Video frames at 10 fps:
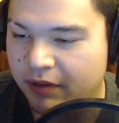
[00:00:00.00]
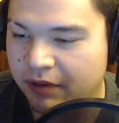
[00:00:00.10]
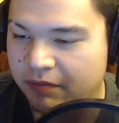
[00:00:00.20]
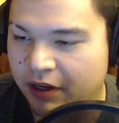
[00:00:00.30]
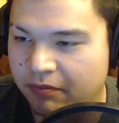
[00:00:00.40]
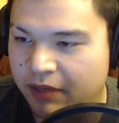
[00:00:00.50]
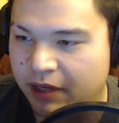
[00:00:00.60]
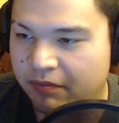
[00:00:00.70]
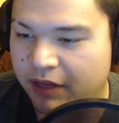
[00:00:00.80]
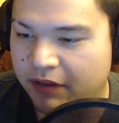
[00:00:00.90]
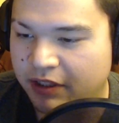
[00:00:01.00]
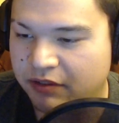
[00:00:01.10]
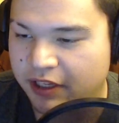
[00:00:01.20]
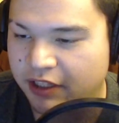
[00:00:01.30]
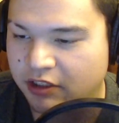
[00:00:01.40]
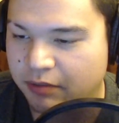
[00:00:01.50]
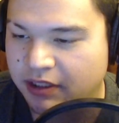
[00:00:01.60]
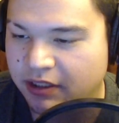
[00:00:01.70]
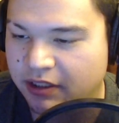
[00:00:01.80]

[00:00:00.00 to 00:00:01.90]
No, not the student council president.